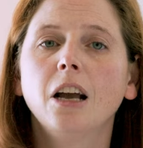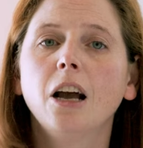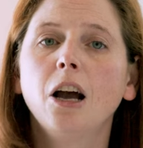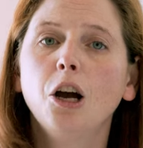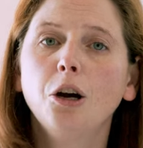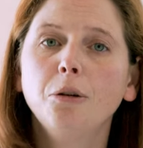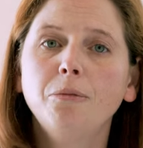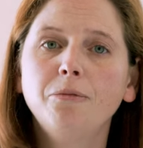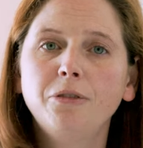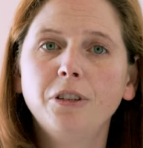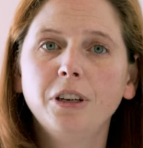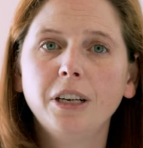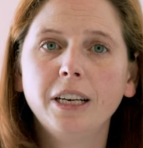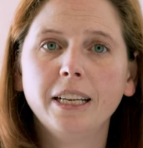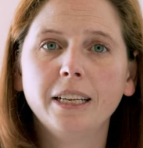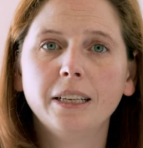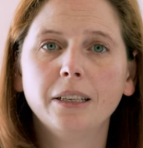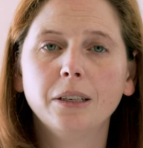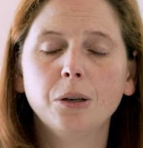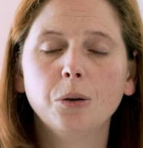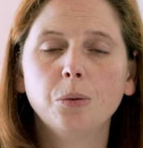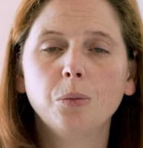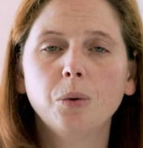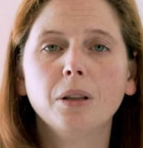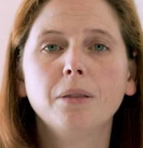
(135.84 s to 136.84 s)
So
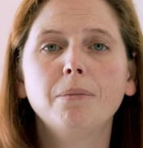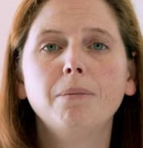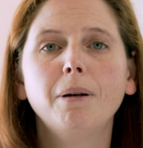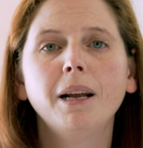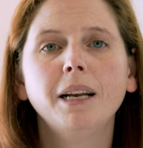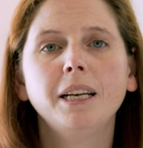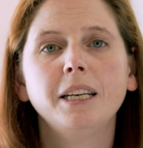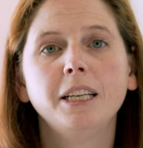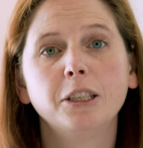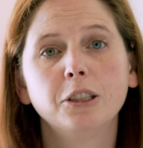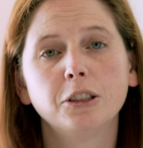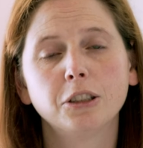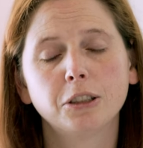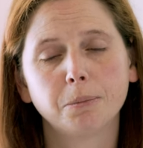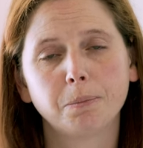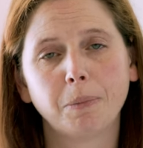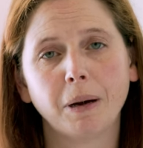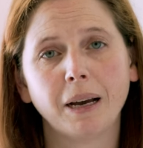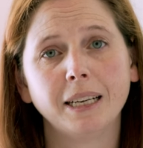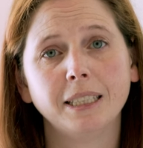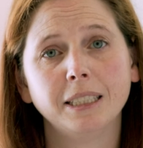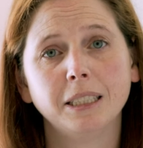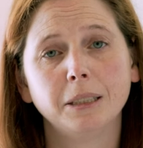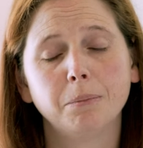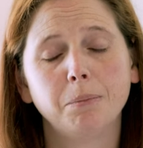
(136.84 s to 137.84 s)
hopefully, with my new
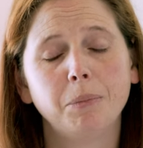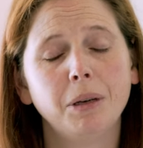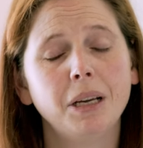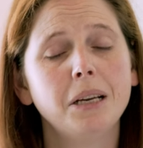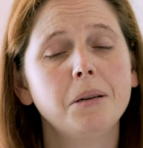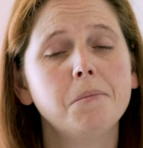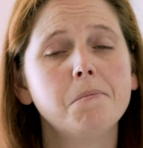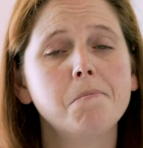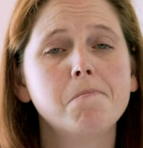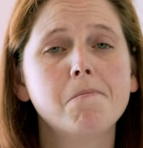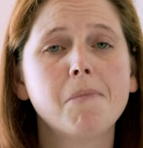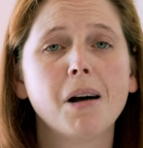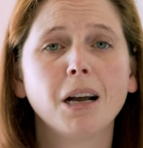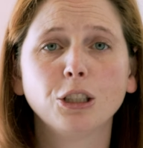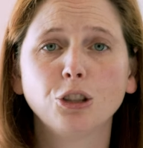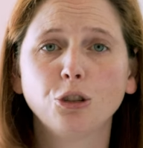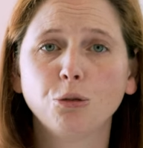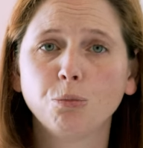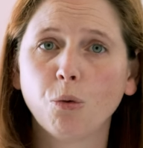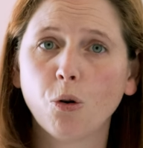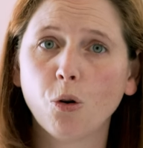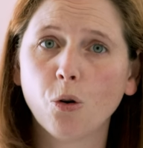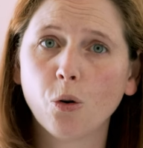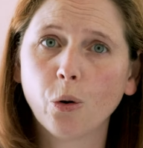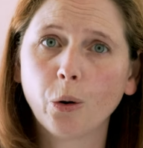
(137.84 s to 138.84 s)
space being
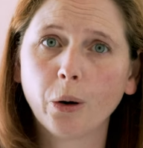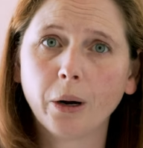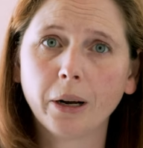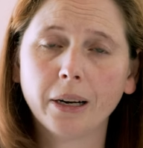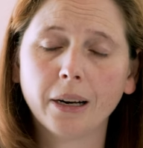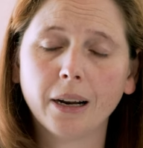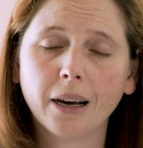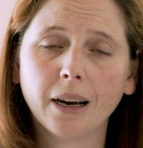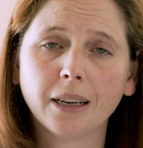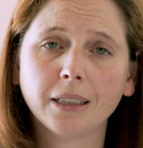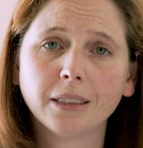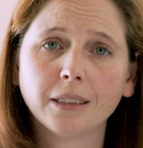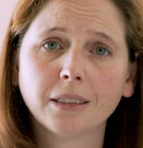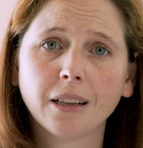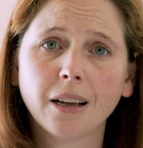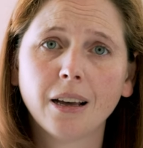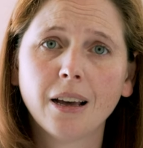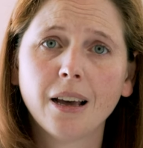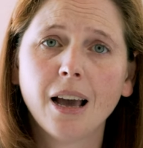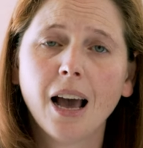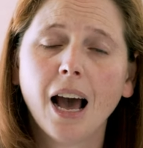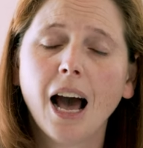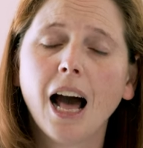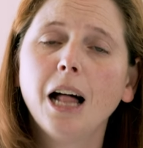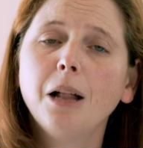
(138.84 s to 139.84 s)
much more organized,
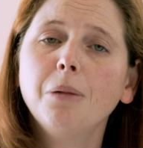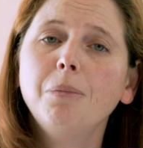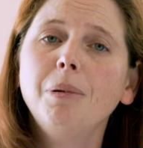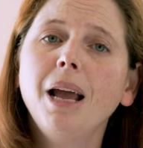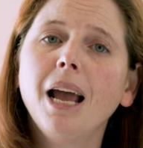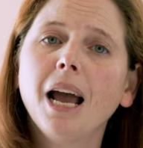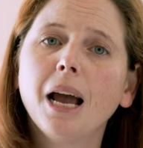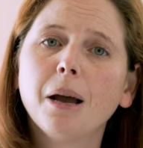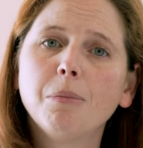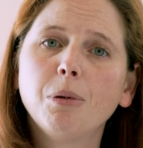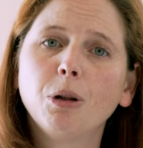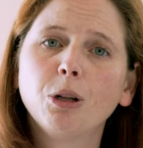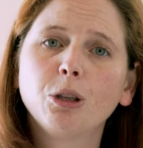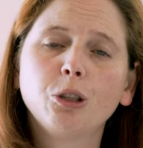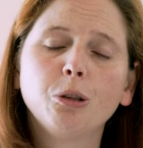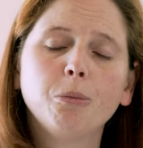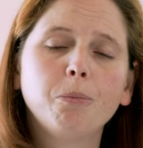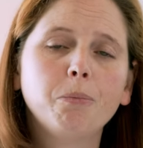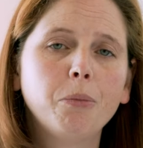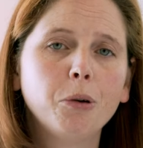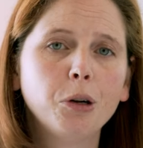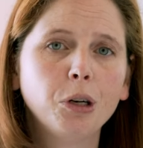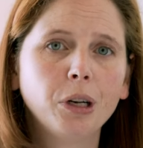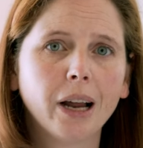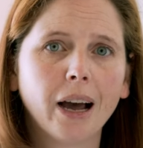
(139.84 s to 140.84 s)
I'll be able to
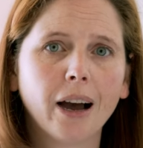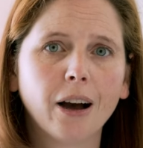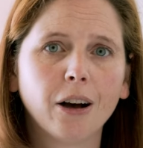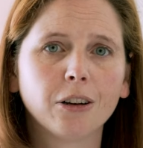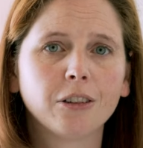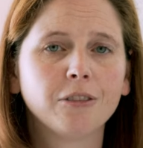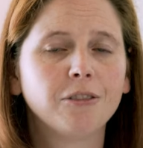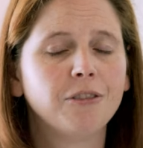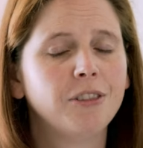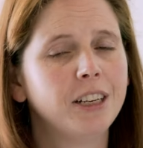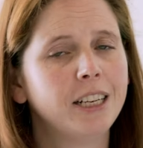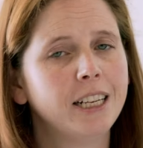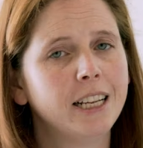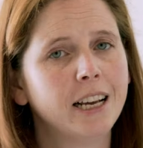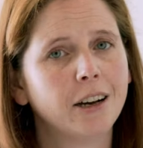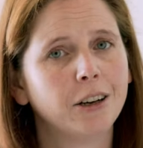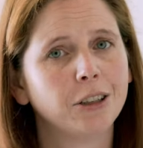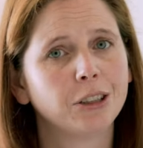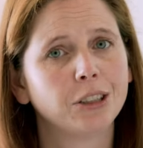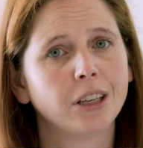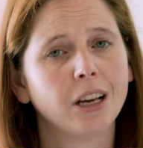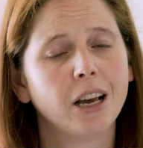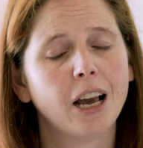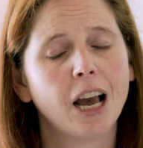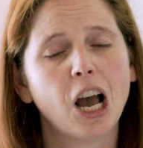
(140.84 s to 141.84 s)
put out
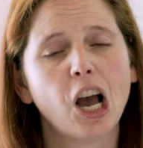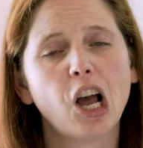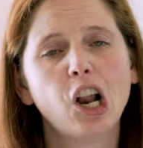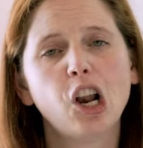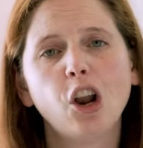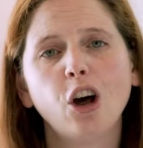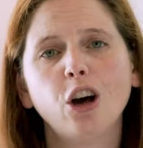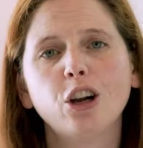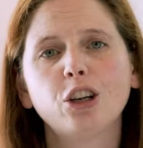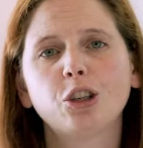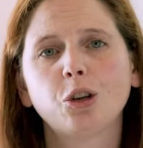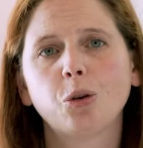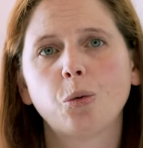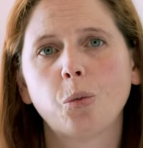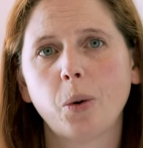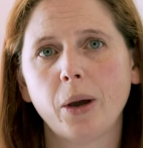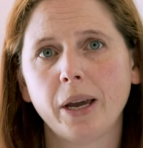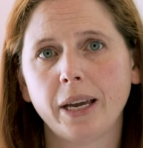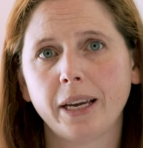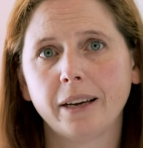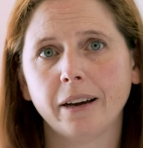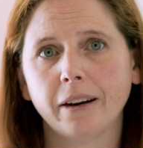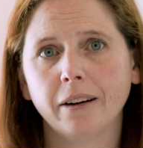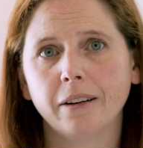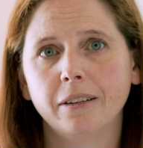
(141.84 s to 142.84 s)
videos a lot
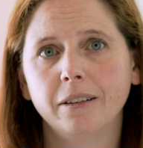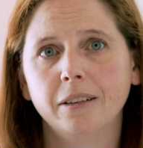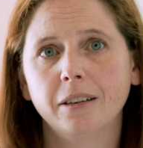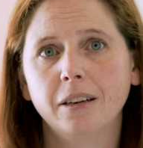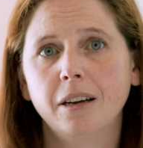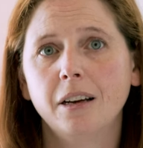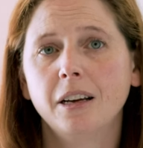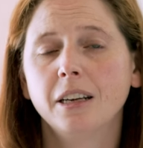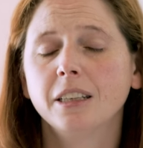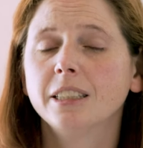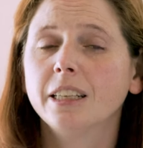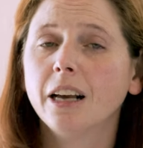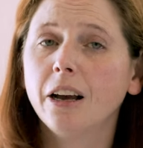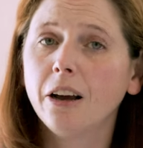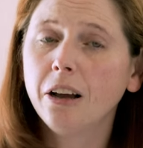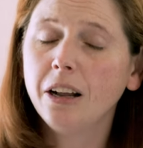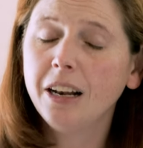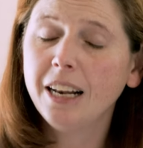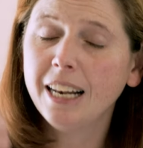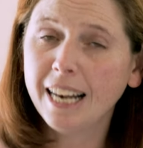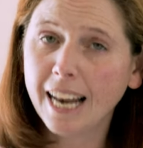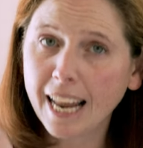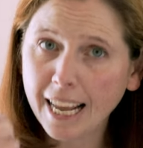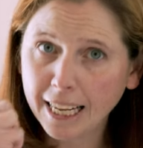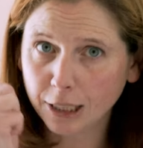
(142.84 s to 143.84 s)
quicker. So
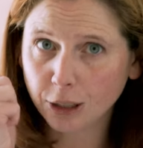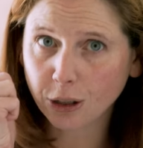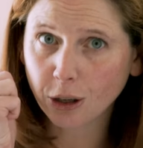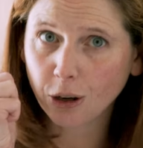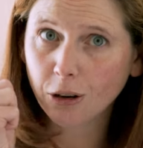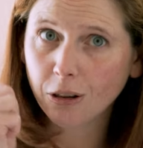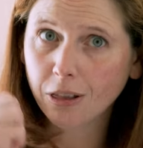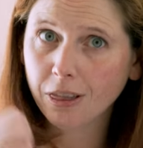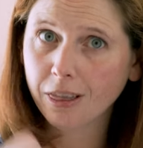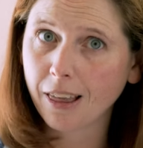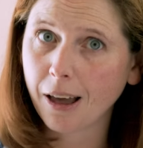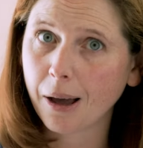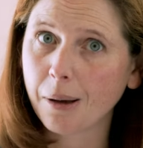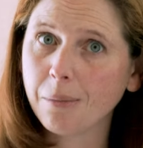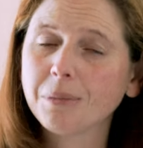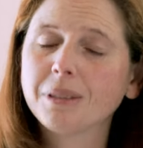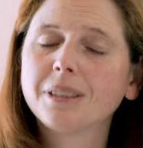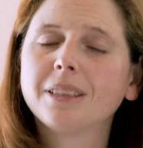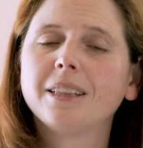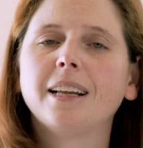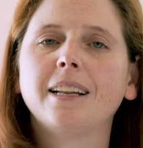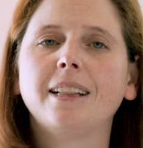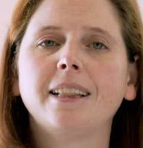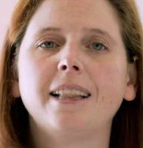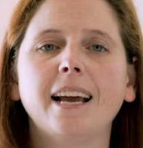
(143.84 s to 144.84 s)
let's hold
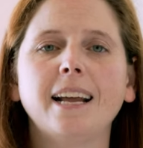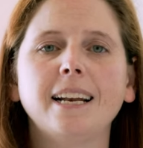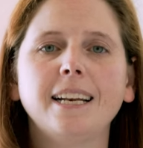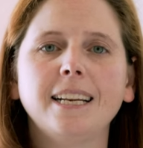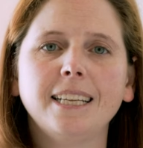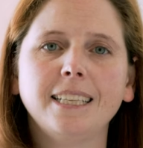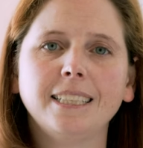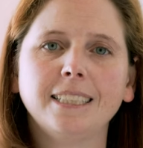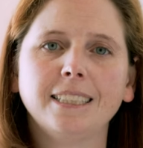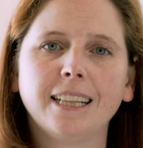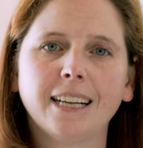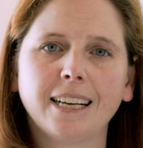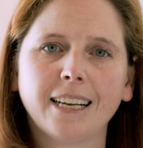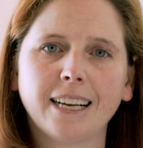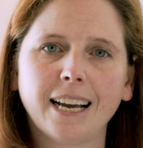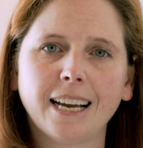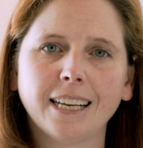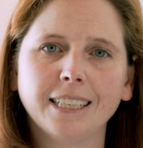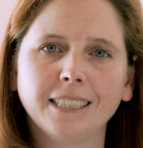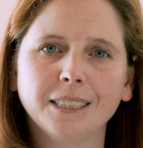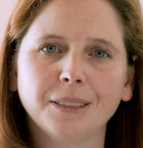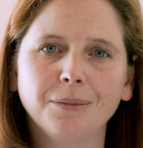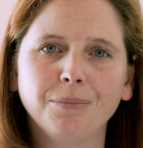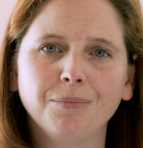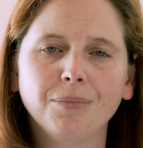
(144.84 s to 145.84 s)
thumbs that that is the
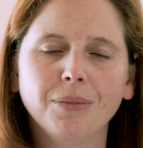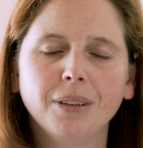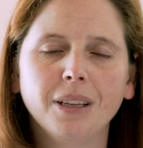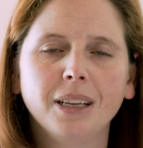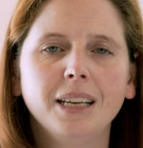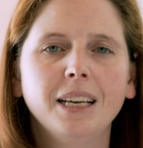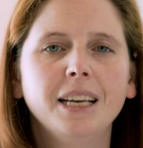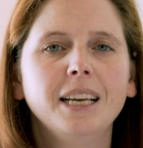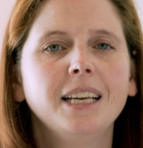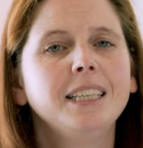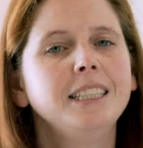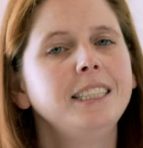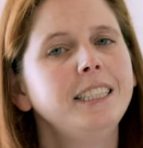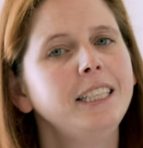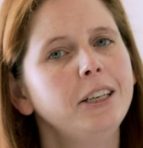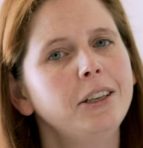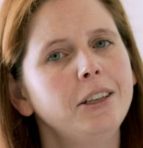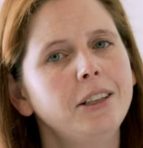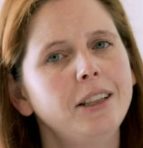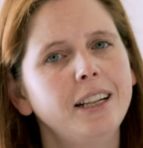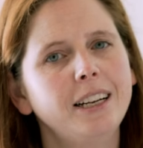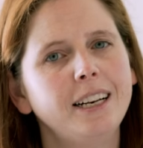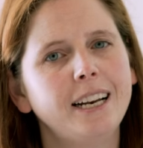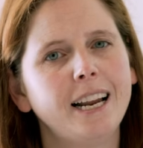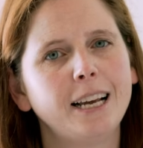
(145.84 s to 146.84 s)
case you
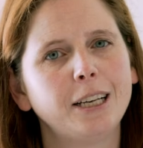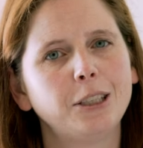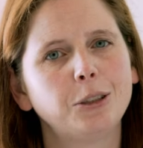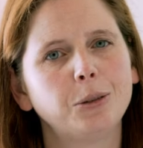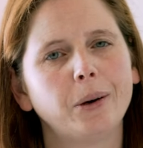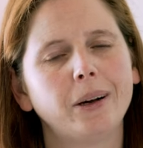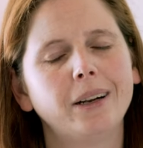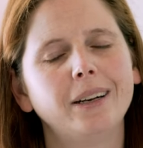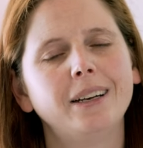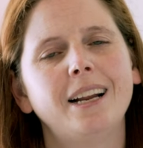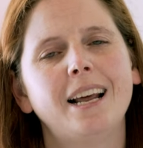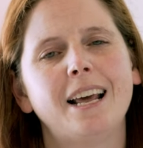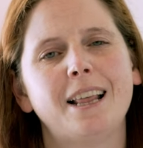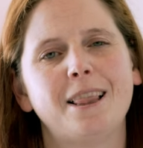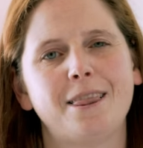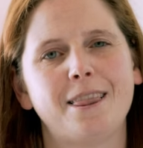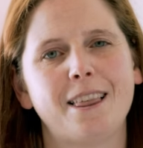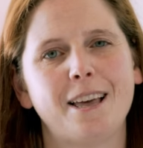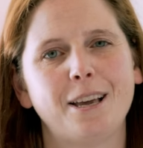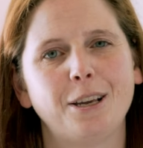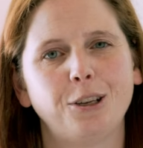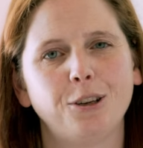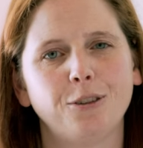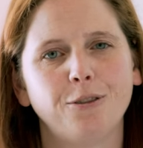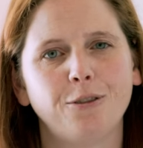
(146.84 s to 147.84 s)
in the next one and
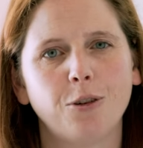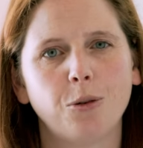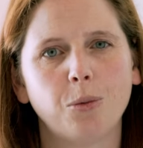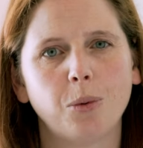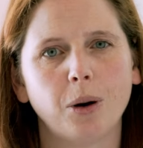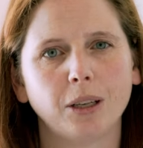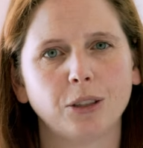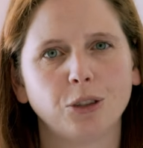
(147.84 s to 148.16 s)
thank you for